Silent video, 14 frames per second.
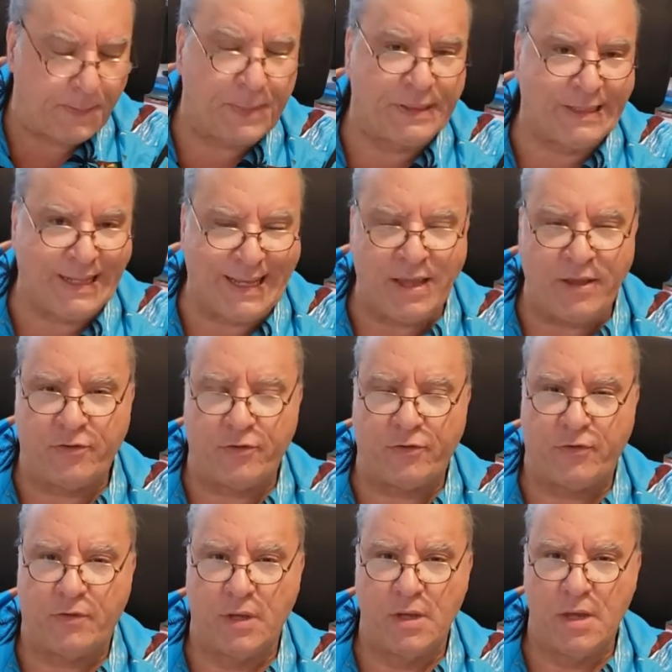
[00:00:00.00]

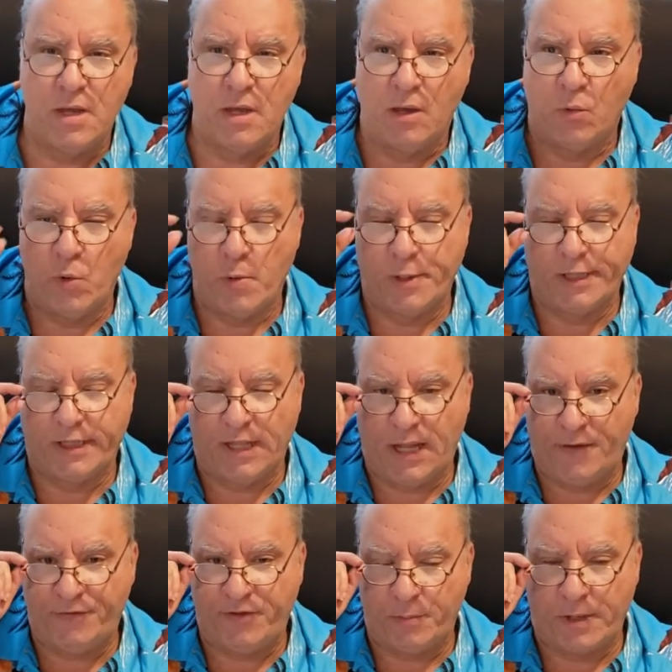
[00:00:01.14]
Please, we would
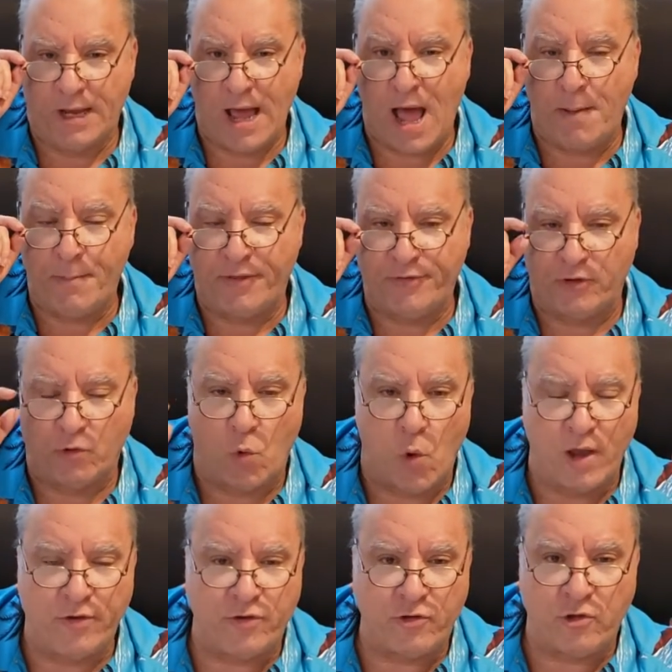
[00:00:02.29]
love some comments and
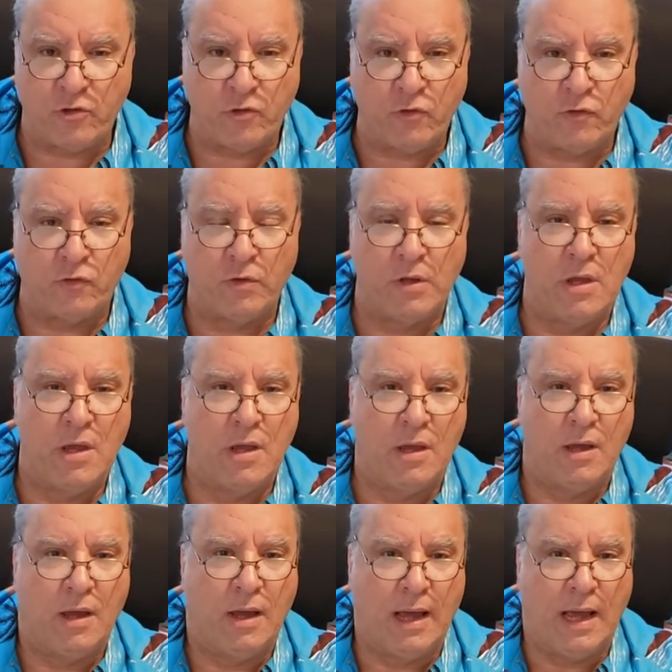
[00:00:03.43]
questions
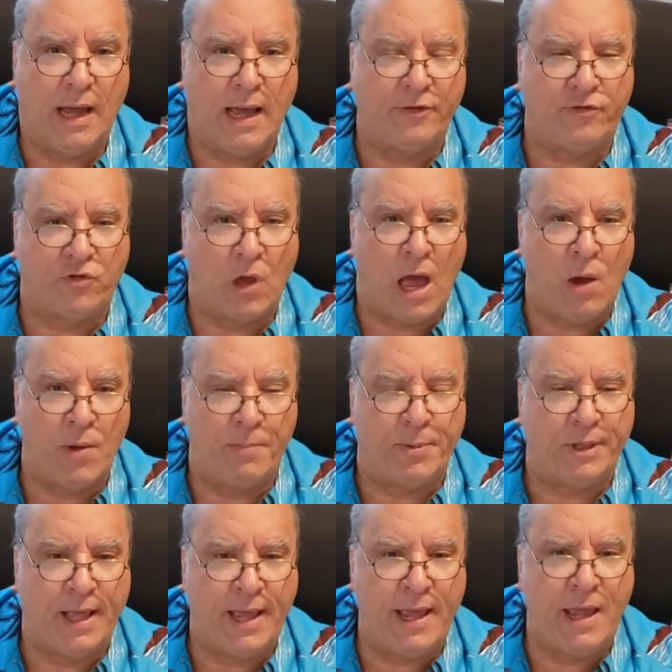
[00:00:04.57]
as to how we
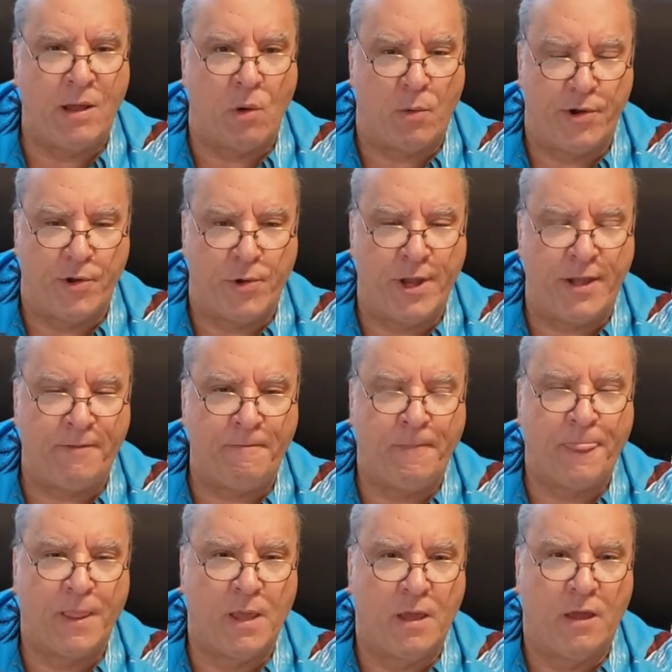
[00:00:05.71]
play and what we're doing.
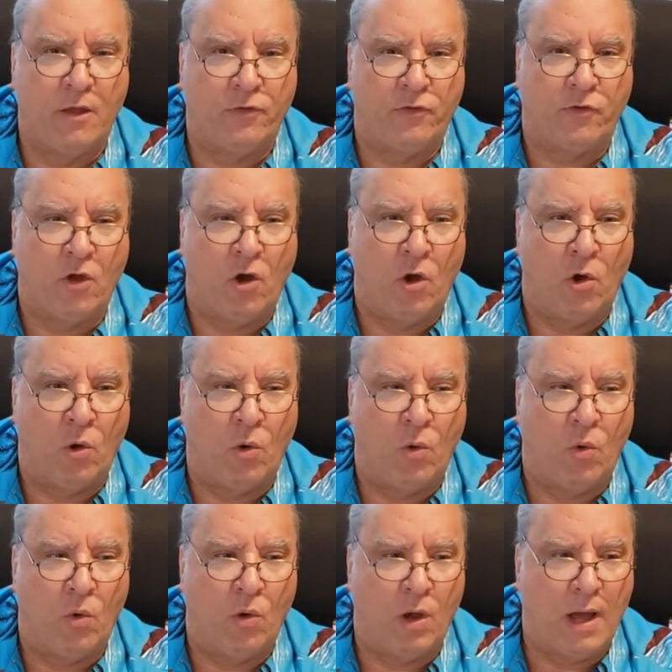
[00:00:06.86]

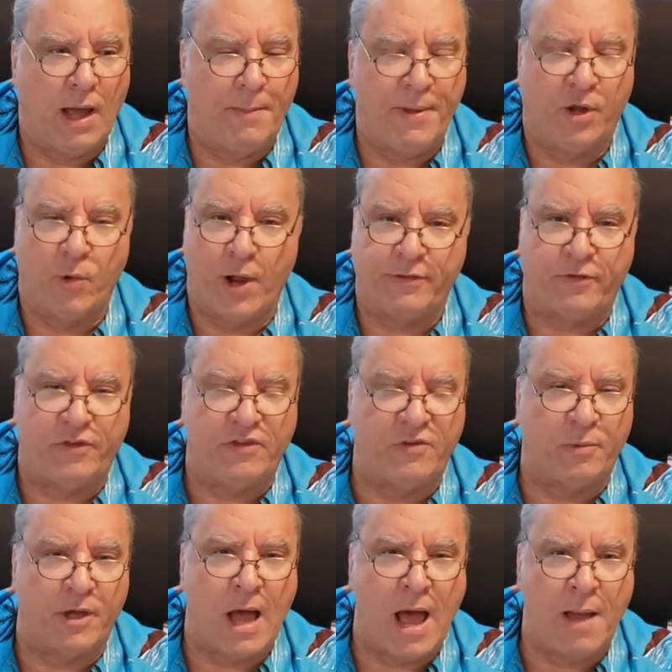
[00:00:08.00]
So it'd be great to see
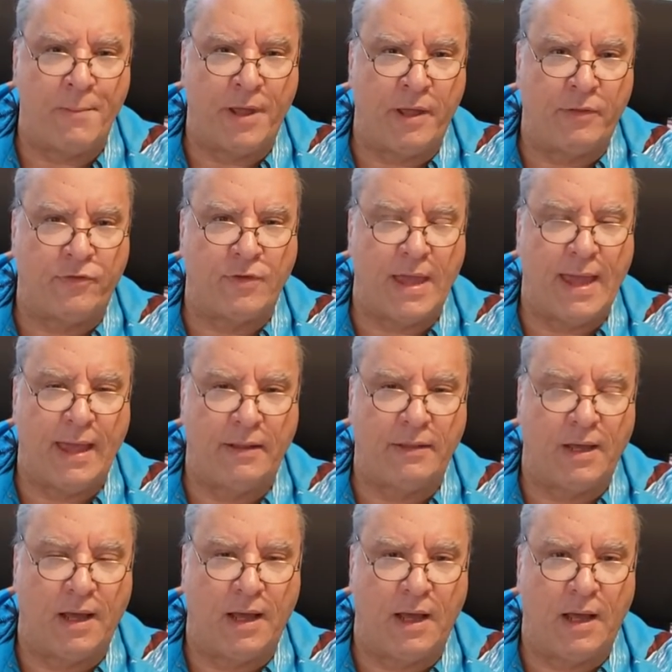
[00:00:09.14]
some comments
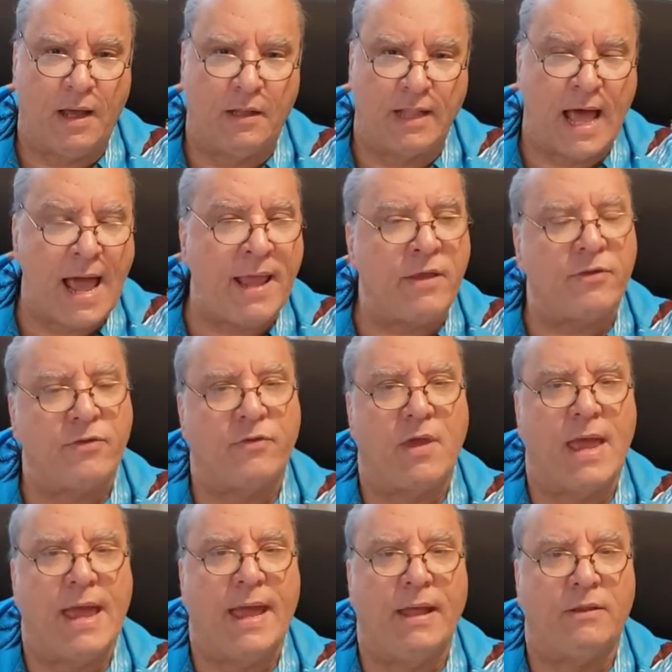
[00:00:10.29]
and
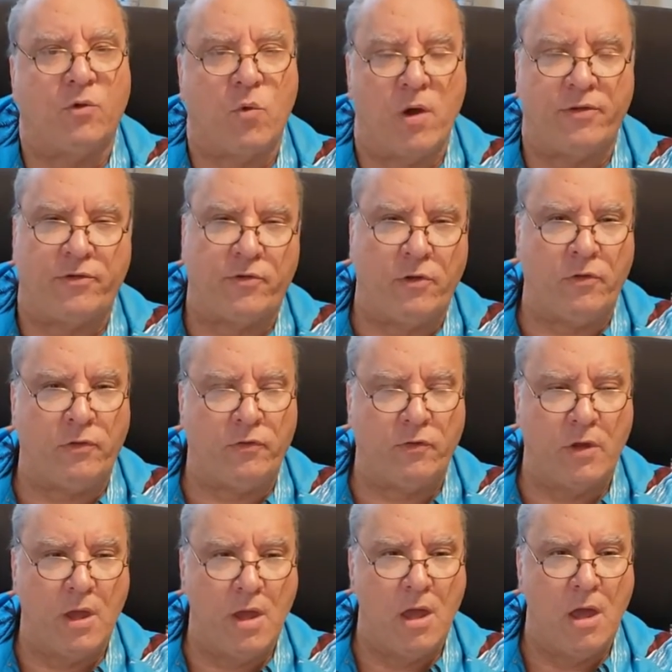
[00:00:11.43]
likes and
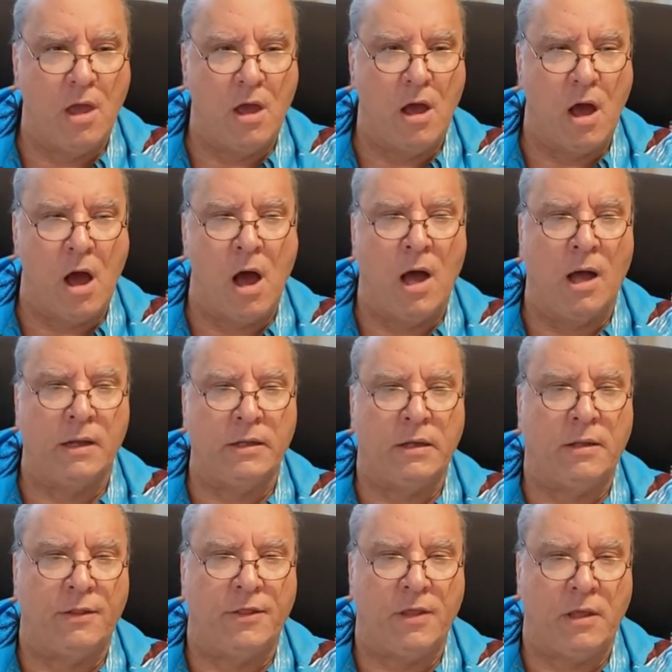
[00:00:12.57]
questions
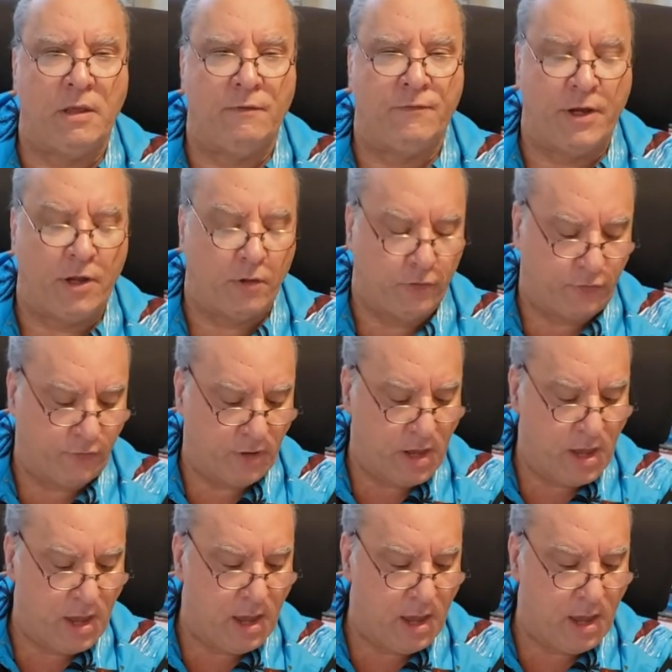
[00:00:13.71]
on the videos.